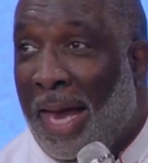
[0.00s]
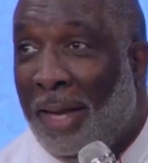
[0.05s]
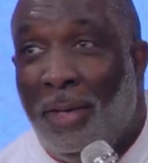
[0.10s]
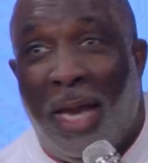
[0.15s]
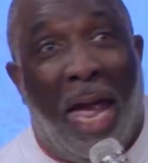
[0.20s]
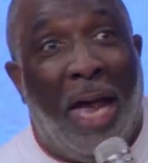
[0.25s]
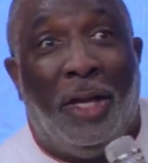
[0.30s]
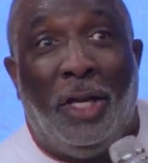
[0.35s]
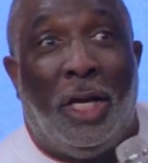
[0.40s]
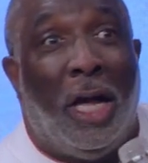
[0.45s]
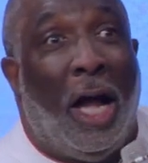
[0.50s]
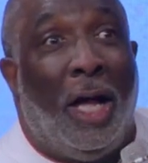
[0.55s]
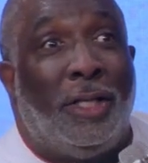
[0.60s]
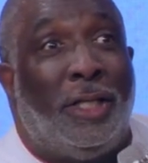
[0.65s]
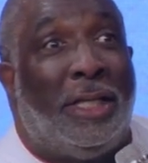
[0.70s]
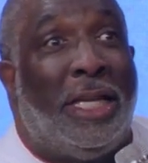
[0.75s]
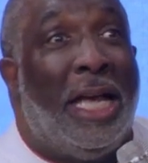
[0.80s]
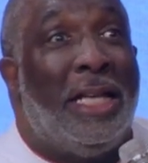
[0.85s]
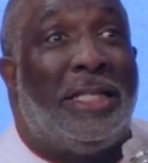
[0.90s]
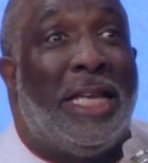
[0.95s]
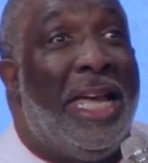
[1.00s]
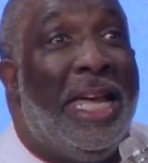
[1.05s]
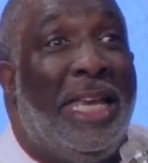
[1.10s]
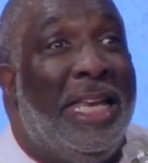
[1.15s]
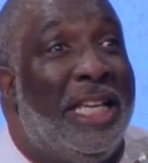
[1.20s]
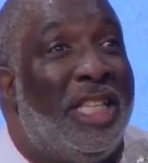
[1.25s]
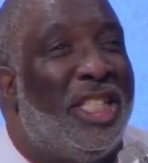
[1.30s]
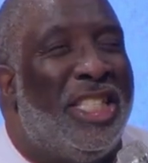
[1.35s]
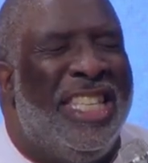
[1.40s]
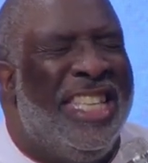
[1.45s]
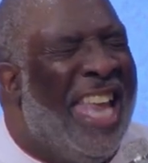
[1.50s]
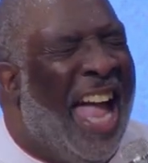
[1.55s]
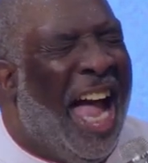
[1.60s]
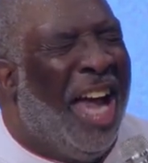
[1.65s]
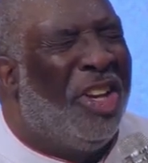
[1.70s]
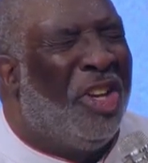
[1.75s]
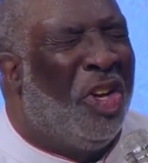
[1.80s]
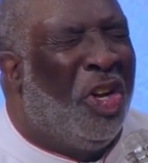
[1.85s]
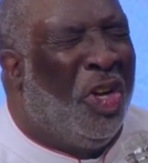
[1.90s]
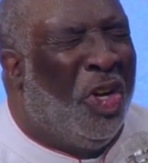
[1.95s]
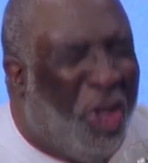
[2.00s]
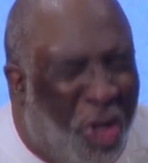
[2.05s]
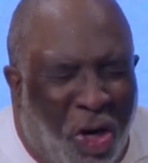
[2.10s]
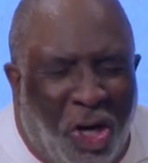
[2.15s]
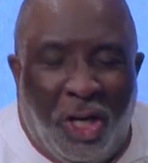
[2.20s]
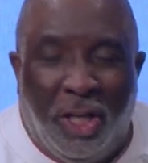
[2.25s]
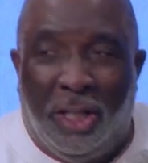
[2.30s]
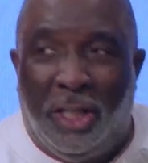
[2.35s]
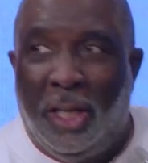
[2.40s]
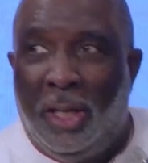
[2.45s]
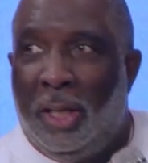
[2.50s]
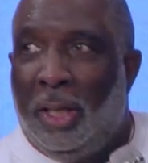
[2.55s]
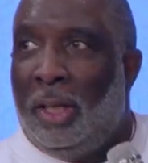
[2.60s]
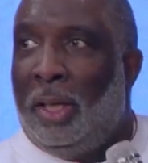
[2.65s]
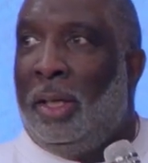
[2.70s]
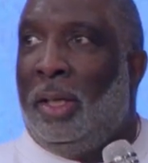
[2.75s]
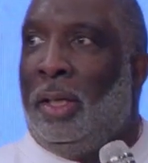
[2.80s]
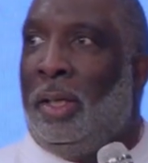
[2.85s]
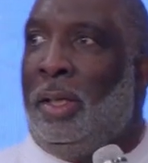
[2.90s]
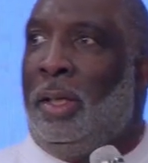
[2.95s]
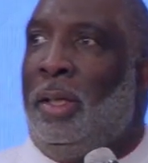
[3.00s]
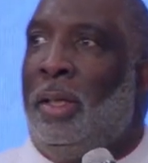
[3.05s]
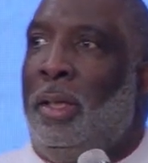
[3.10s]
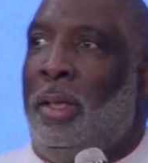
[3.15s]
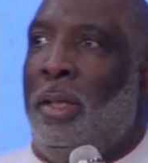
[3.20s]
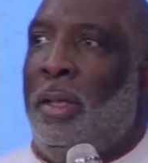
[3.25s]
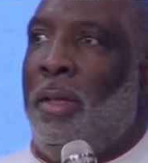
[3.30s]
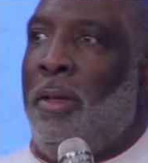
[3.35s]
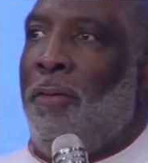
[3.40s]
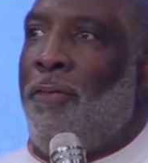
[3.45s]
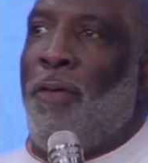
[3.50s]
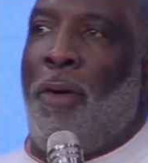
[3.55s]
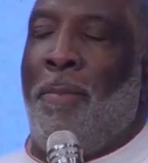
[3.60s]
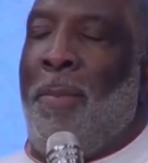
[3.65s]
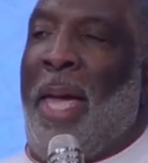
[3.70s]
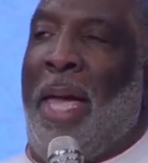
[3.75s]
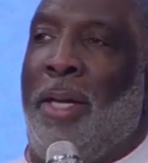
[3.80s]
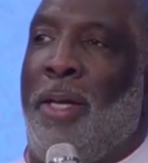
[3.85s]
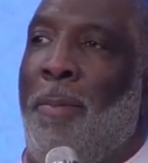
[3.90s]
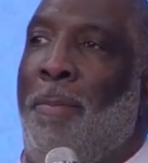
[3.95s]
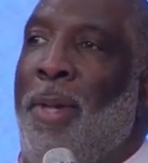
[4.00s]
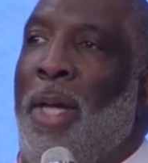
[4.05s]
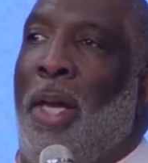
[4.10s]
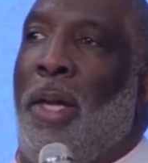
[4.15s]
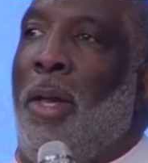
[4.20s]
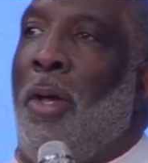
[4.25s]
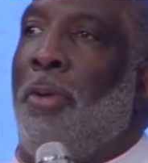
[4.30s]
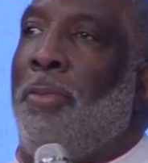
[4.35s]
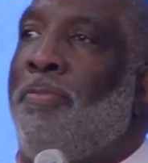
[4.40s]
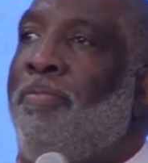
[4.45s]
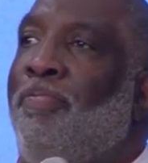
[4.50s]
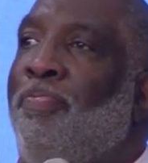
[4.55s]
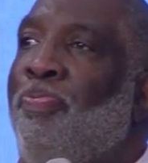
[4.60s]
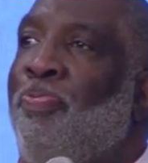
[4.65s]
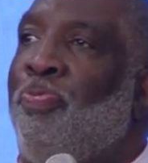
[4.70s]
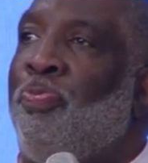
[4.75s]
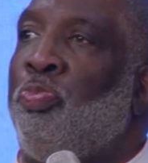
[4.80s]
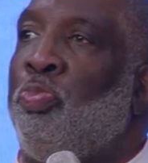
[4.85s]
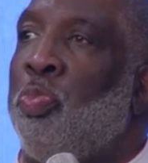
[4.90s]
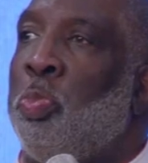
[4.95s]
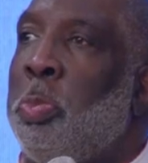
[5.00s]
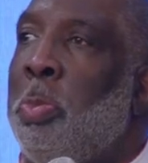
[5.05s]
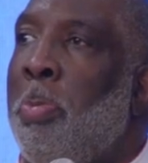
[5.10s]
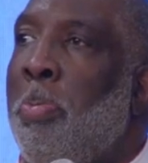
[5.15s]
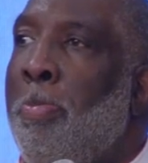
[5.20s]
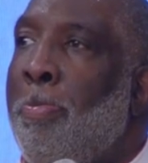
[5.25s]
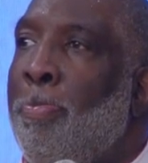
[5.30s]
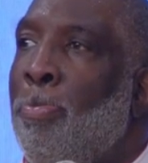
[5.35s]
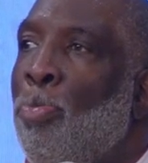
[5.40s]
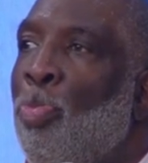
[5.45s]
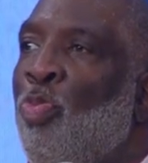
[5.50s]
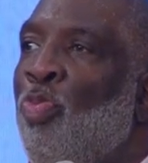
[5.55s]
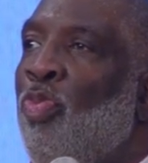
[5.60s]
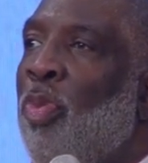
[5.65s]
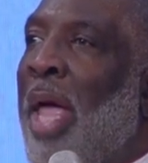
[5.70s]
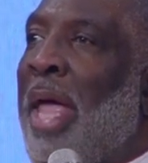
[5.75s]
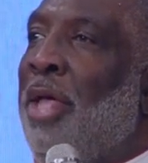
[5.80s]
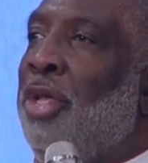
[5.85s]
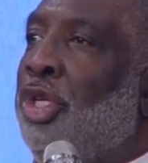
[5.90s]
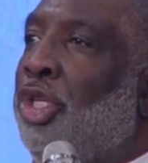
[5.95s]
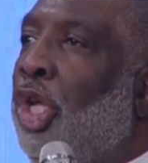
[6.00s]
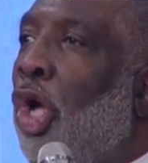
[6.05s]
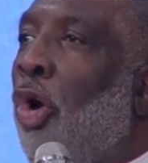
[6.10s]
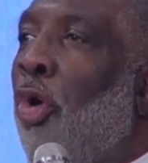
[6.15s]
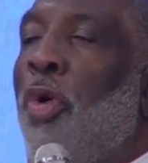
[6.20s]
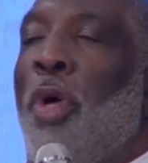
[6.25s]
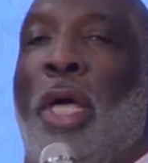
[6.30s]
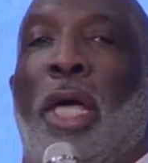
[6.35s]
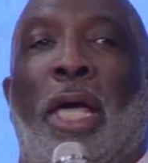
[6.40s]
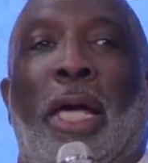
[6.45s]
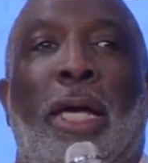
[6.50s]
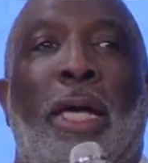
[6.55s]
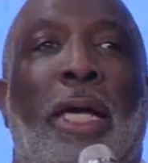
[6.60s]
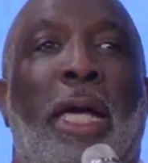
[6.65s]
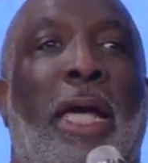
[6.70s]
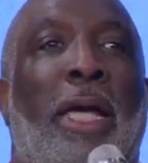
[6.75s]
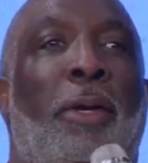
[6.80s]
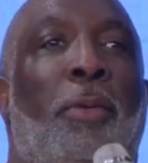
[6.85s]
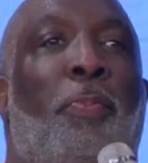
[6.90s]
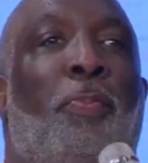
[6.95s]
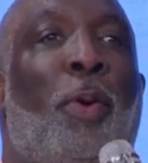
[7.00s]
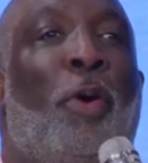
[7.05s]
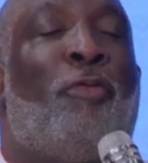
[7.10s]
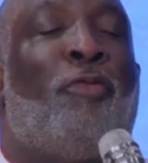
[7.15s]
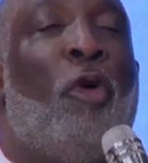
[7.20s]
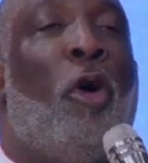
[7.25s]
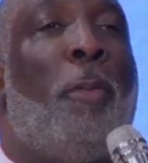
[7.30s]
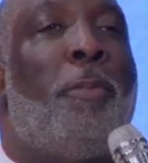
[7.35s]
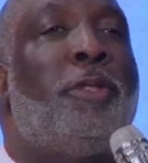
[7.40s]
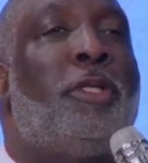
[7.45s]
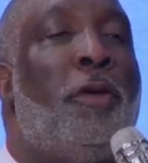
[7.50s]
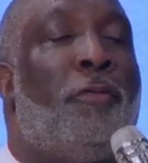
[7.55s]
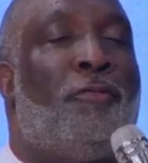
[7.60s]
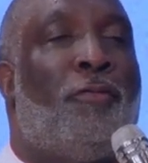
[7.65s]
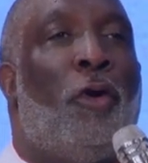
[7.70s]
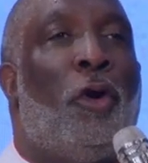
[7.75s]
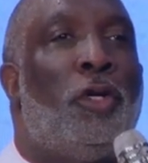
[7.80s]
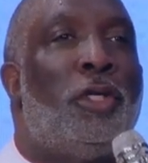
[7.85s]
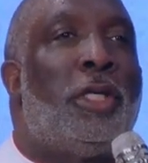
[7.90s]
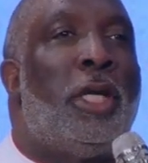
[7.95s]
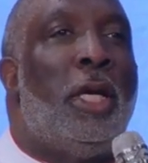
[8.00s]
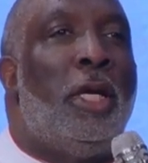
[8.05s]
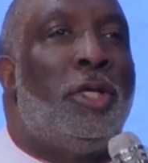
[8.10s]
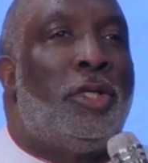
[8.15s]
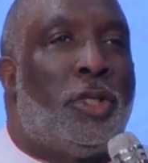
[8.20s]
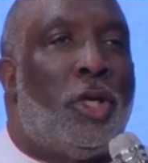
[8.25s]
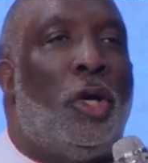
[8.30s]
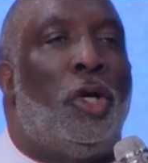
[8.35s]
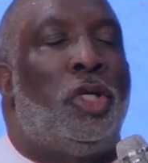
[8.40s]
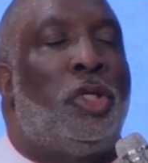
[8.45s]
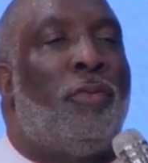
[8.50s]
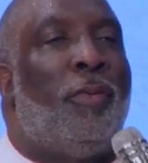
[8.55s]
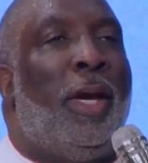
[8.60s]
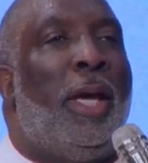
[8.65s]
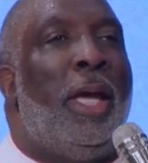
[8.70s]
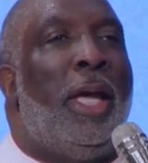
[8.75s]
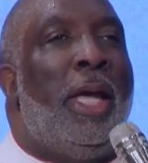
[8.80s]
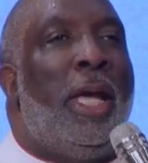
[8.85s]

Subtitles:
And God says, it is not good for man to be alone. And so he performs the first surgery.